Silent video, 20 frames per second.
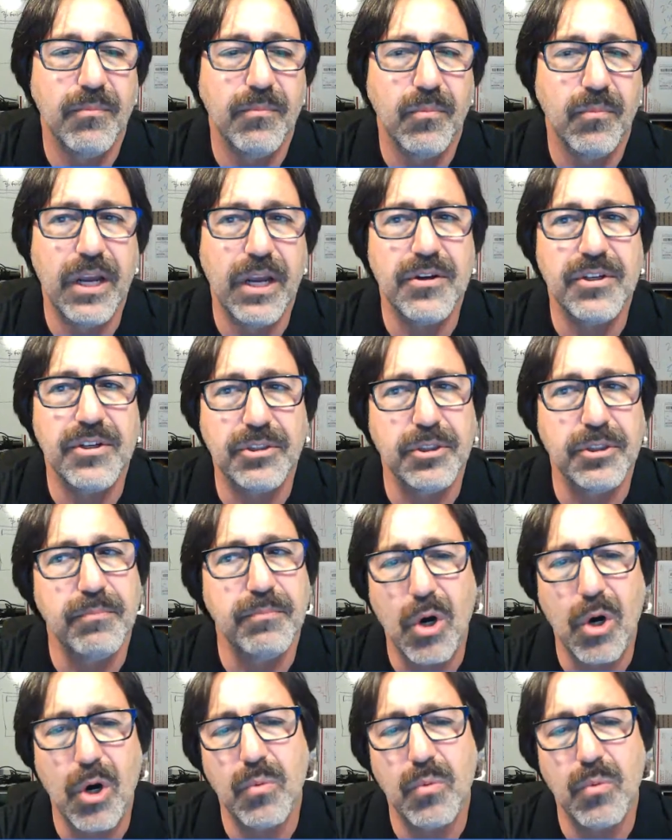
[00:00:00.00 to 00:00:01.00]
We understood
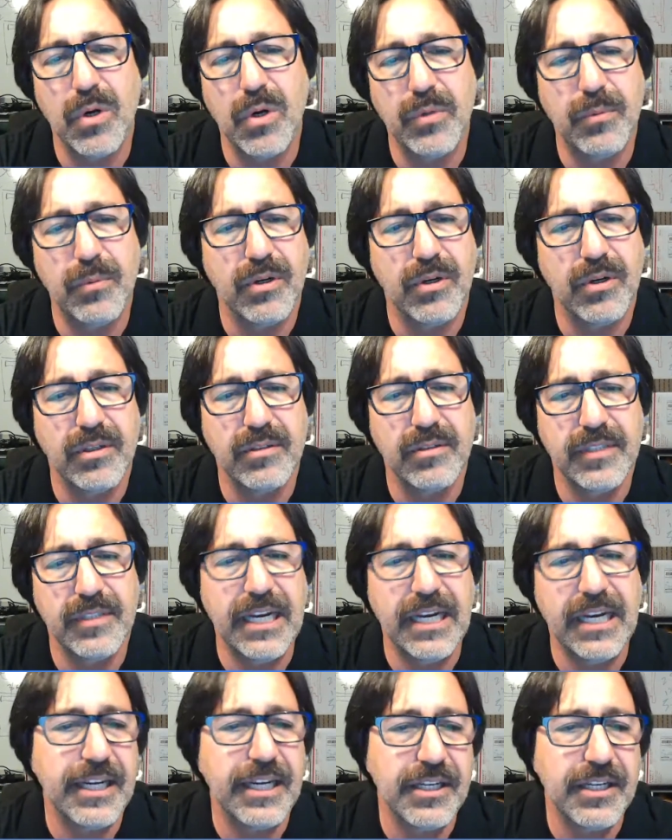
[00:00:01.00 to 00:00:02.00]
more what we were
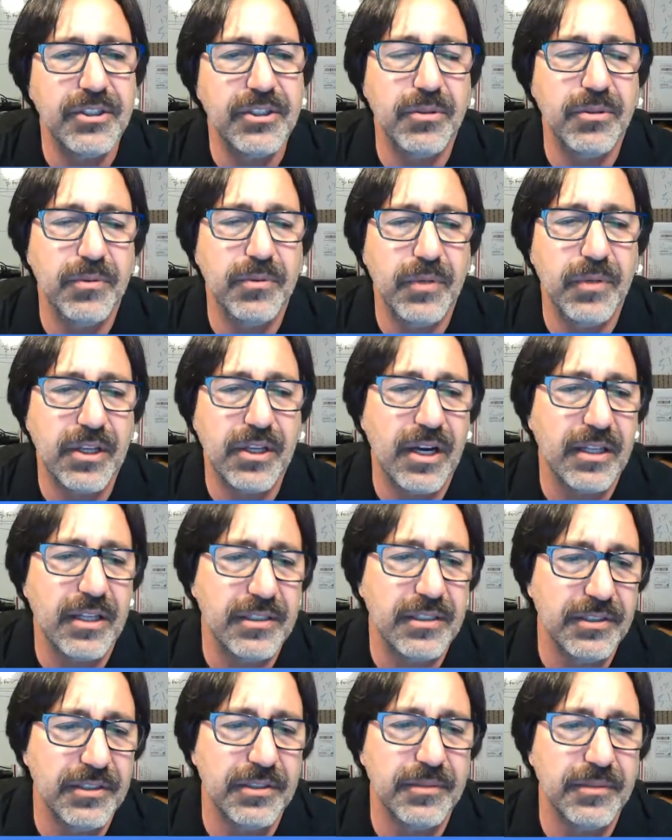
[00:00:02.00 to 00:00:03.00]
getting into with
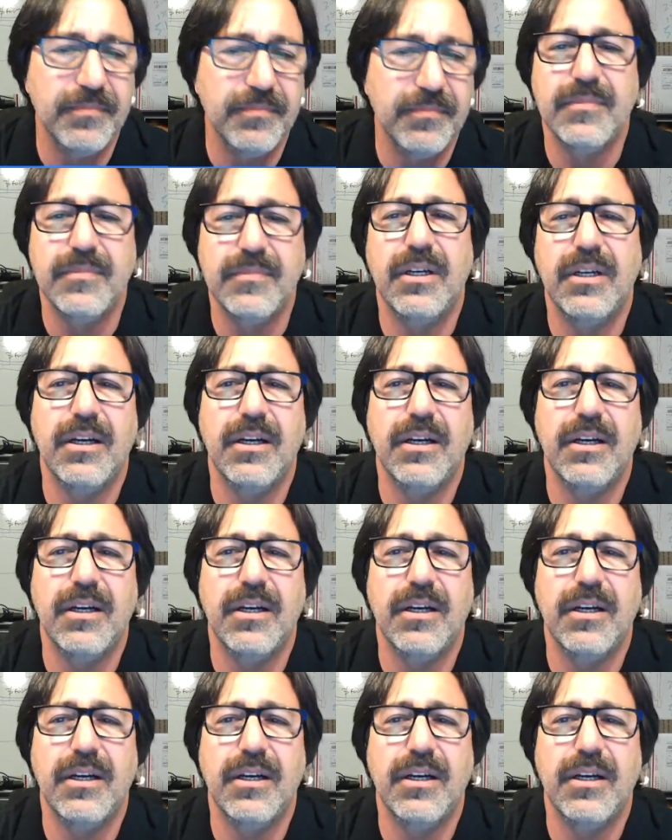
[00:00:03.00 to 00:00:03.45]
autism.